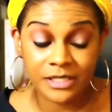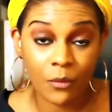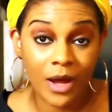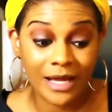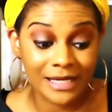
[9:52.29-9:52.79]
and
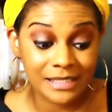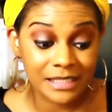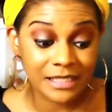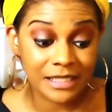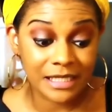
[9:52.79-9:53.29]
why I
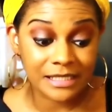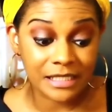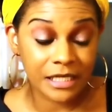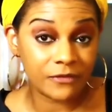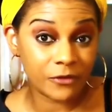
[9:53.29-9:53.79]
said that that's an
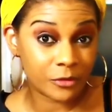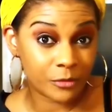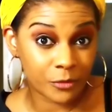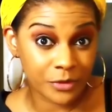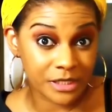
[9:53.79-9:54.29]

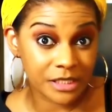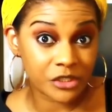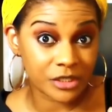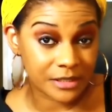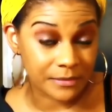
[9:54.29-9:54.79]
enviable
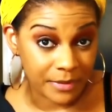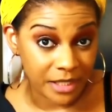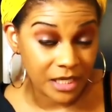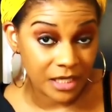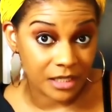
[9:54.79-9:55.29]
position to
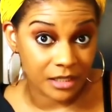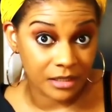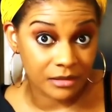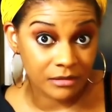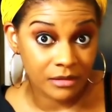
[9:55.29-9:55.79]
be
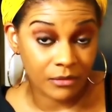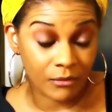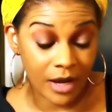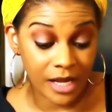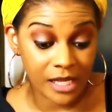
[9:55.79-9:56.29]
in,
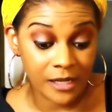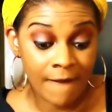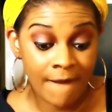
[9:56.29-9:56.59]
right?